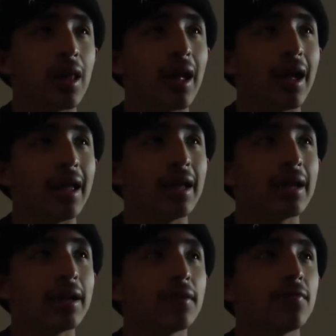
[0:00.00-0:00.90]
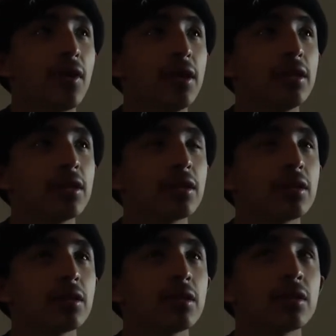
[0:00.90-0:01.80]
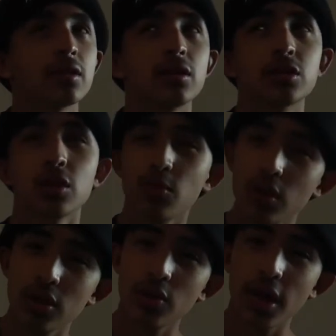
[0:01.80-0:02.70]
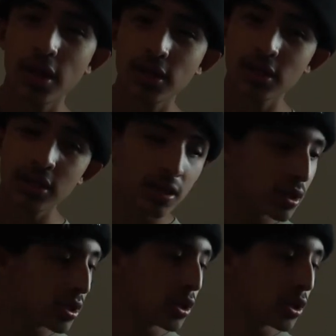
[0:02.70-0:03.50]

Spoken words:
I find a somewhat location.